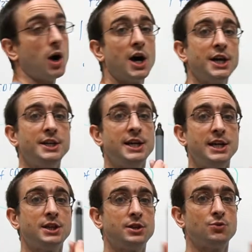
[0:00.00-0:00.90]
I
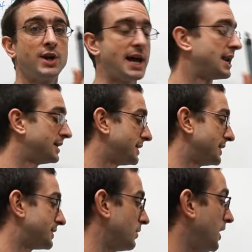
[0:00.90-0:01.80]
need the reality.
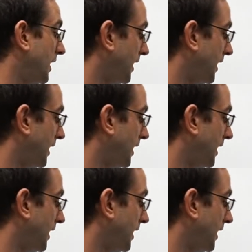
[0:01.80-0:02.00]
So,